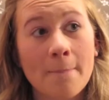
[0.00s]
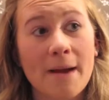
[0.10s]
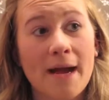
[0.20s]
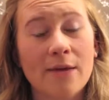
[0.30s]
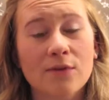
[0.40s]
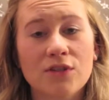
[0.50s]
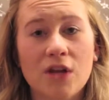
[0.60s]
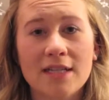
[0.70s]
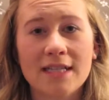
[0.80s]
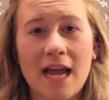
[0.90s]
but it was
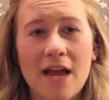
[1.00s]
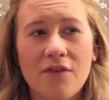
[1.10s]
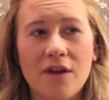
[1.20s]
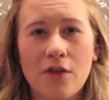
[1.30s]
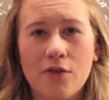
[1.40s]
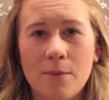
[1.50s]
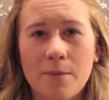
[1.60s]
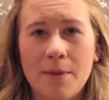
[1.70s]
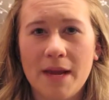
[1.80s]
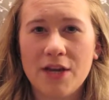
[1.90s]
nice to have another
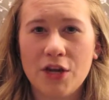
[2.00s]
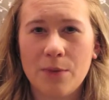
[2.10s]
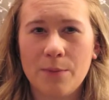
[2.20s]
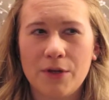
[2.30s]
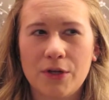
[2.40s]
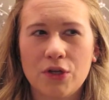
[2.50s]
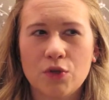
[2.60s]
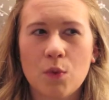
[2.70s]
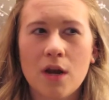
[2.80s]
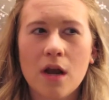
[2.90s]
opinion,
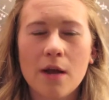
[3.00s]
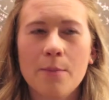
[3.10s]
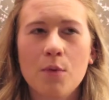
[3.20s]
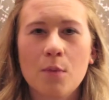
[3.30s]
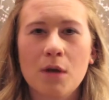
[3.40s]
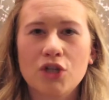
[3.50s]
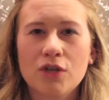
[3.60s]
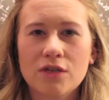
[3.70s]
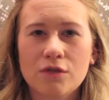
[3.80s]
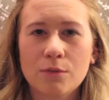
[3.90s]
because when I bought my
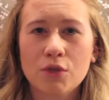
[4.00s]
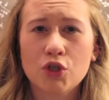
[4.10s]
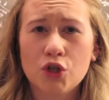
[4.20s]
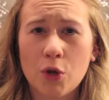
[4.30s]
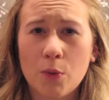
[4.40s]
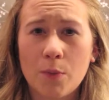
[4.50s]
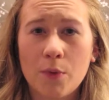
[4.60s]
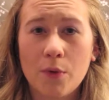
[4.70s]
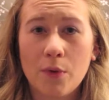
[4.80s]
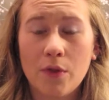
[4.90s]
dress from the shop
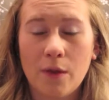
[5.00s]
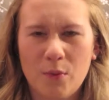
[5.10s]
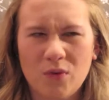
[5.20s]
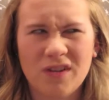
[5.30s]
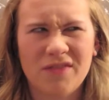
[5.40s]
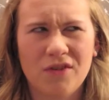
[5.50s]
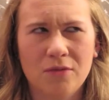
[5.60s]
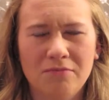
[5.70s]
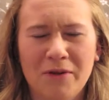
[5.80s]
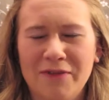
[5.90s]
that I bought it
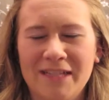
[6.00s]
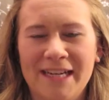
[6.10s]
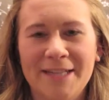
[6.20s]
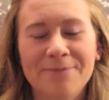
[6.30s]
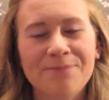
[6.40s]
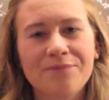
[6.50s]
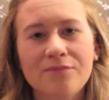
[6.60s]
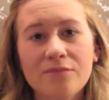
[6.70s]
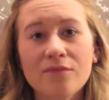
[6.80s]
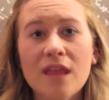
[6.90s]
from, obviously,
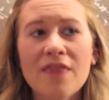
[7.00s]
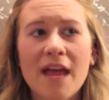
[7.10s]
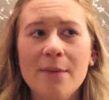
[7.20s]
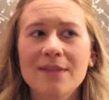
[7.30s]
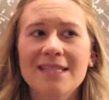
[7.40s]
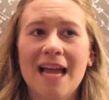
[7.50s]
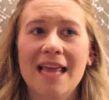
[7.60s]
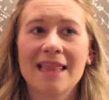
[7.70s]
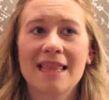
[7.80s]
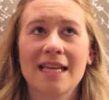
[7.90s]
they were
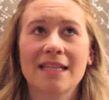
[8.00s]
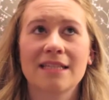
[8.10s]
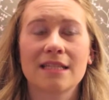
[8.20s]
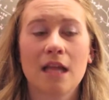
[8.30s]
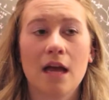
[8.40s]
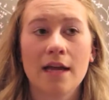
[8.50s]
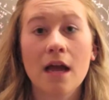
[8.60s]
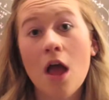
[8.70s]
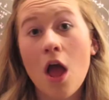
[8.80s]
saying things like,